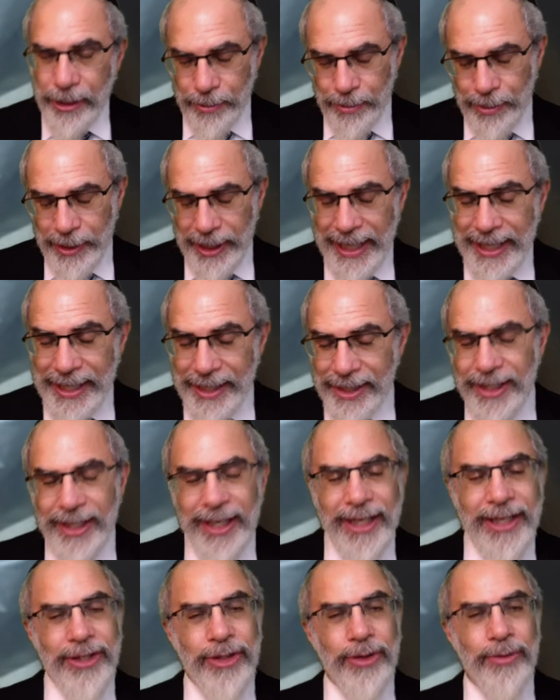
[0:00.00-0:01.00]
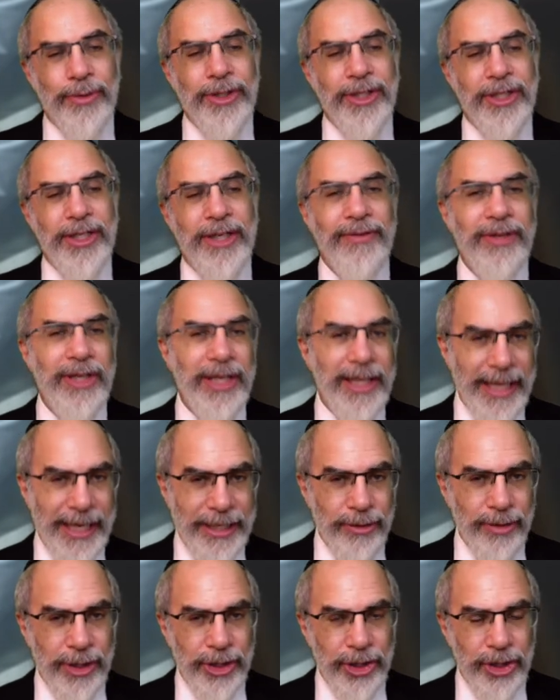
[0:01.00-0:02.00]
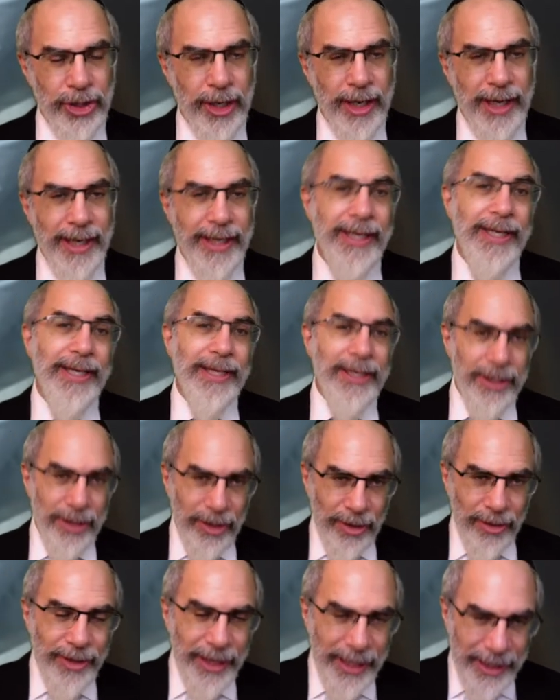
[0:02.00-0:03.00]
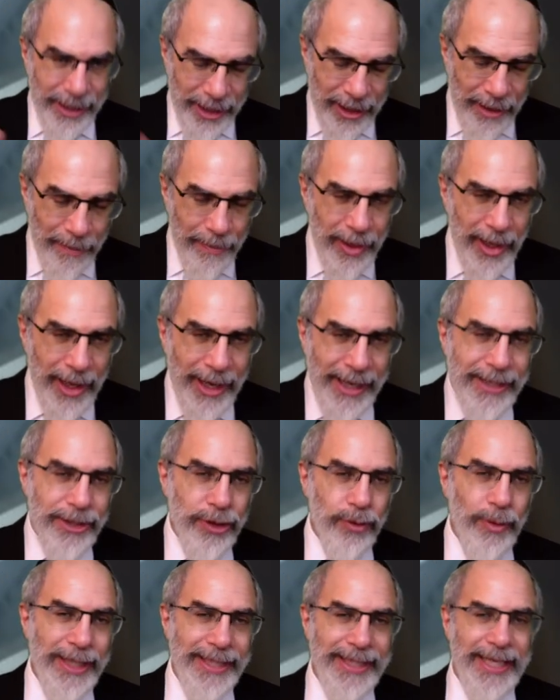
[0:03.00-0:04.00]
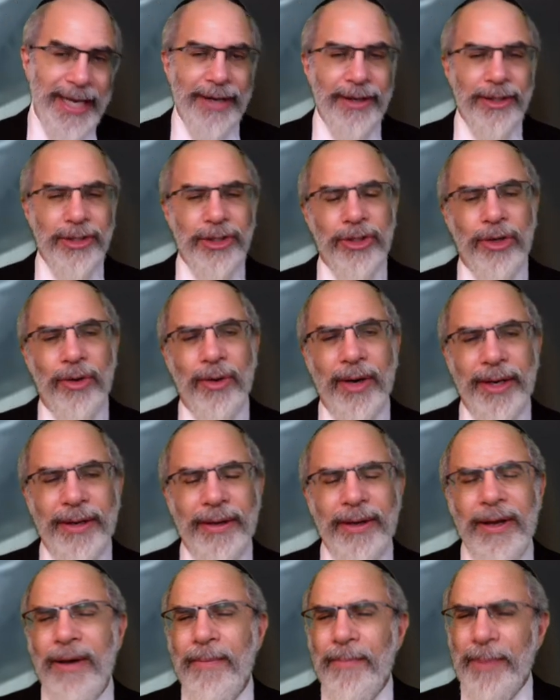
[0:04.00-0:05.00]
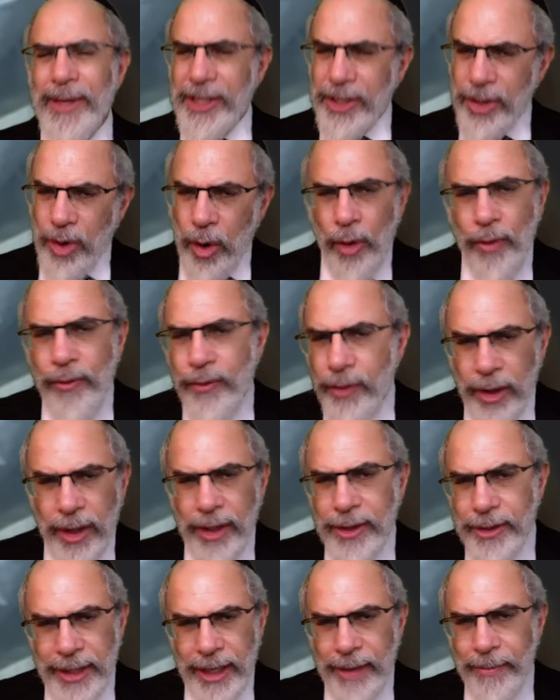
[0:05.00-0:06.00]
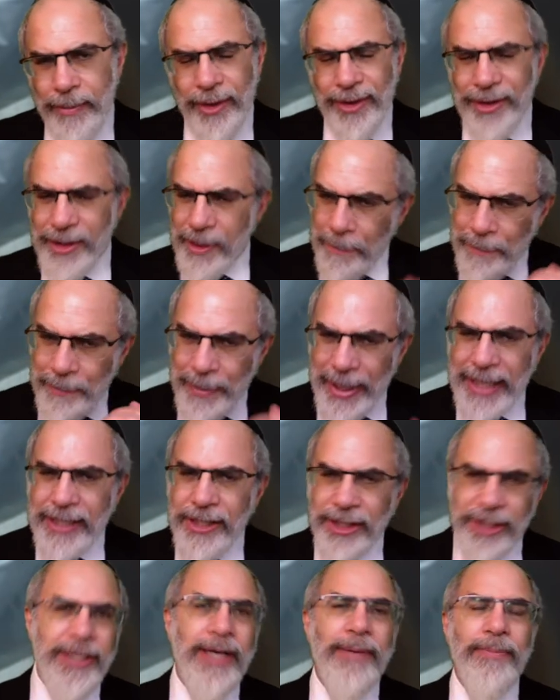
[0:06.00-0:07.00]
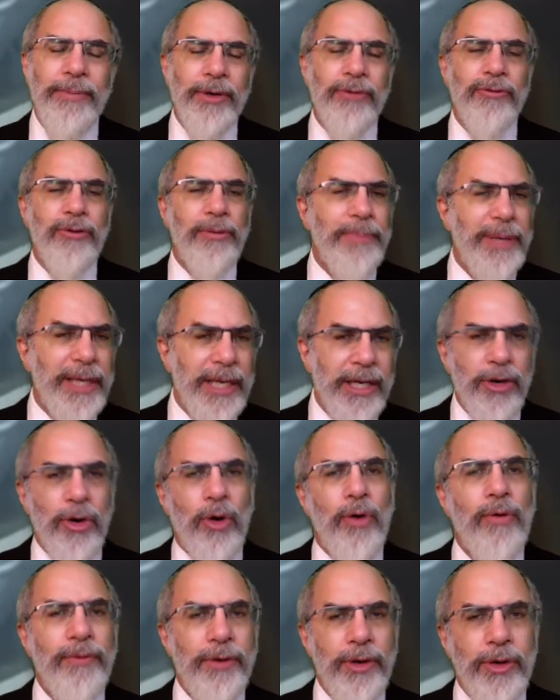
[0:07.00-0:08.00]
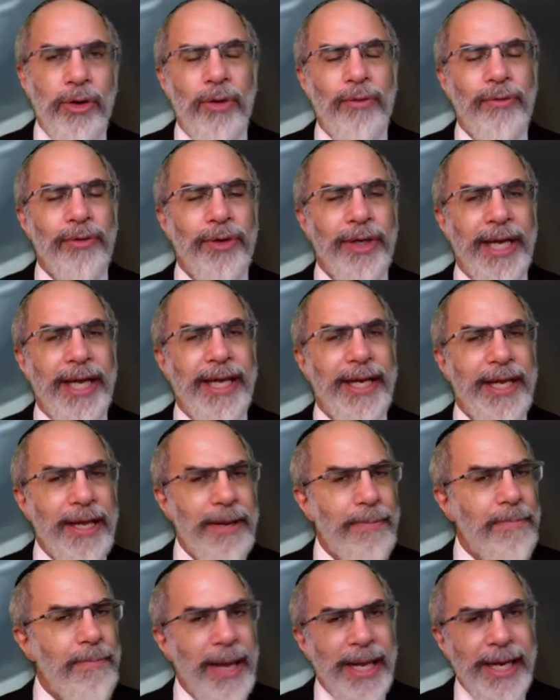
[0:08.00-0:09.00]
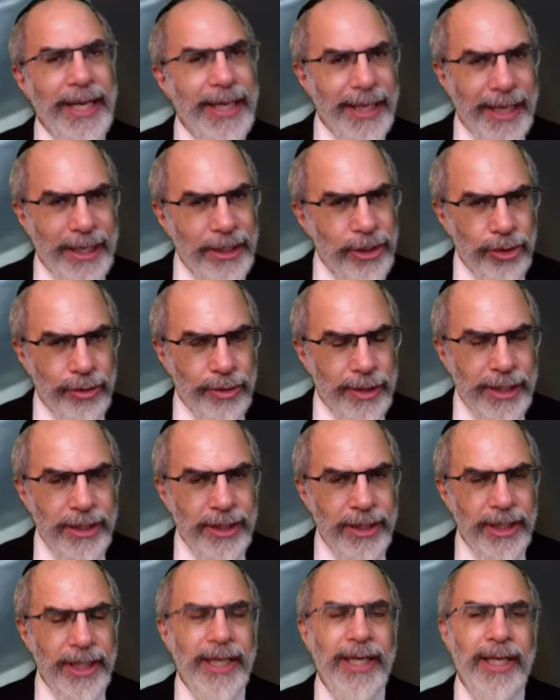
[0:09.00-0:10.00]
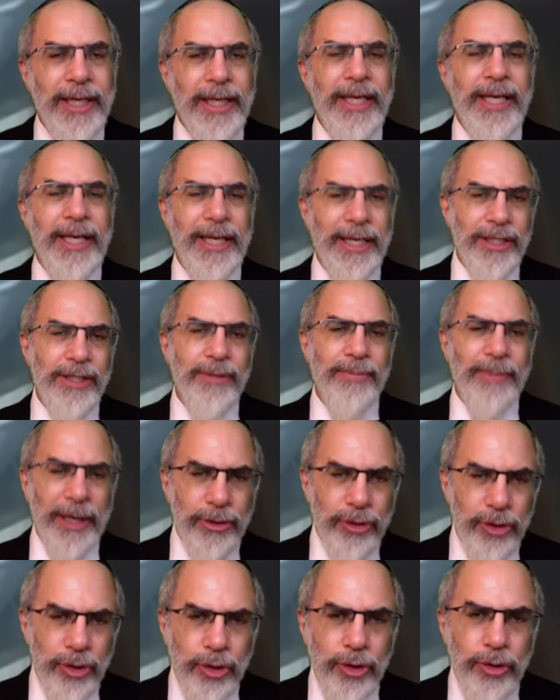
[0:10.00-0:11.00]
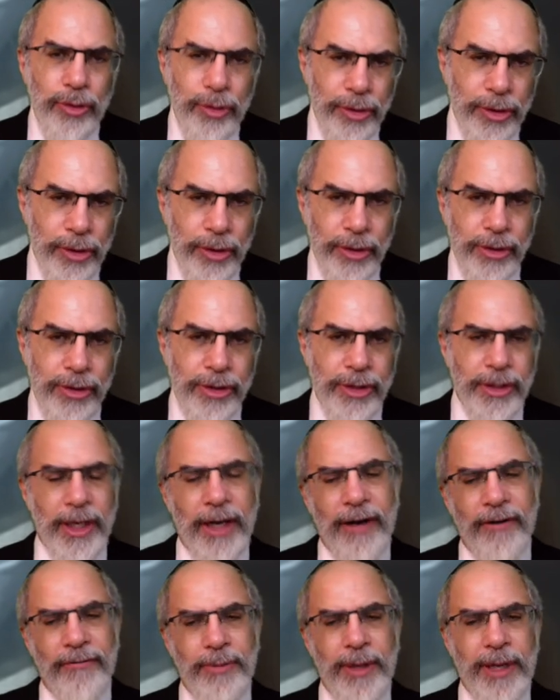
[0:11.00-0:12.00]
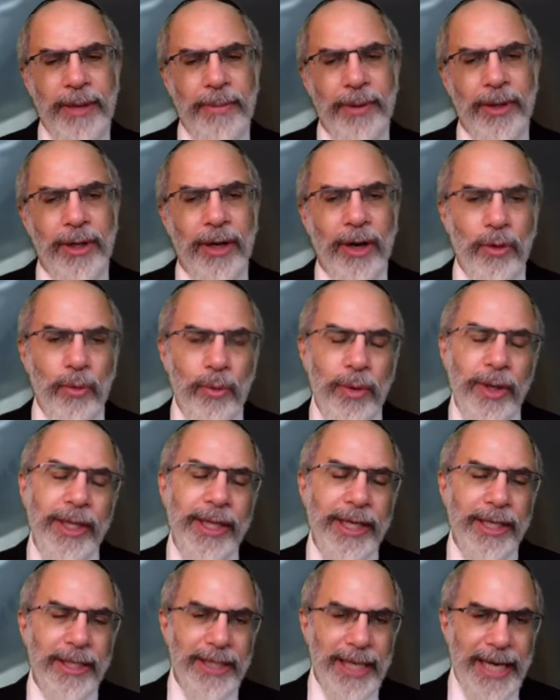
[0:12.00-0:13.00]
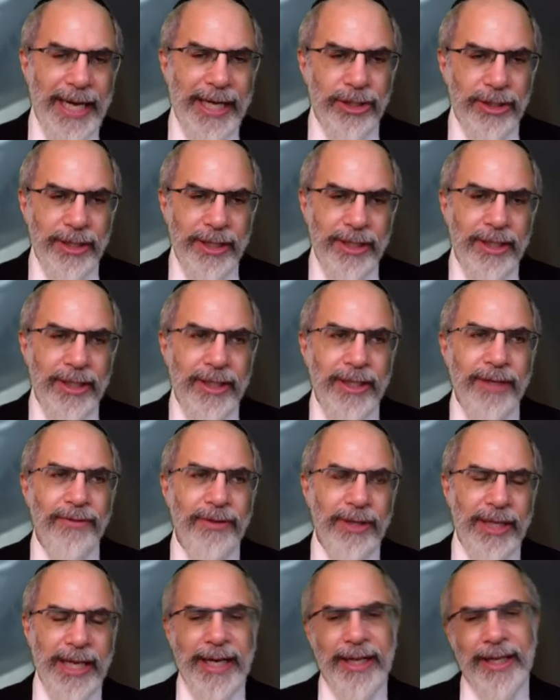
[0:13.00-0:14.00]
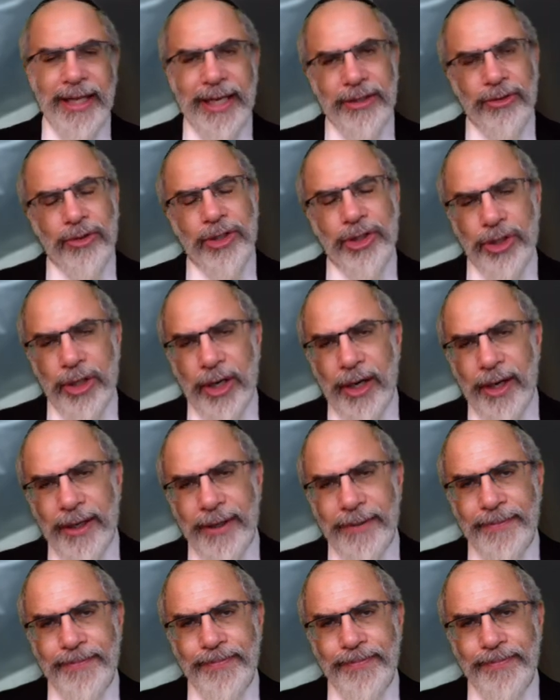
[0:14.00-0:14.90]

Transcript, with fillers: plate to receive the electric shock, you know, then the compliance went down and so on. But the overall number, the base number, repeated over and over again in many countries, is about two-thirds of people are willing to actually deliver that electric shock.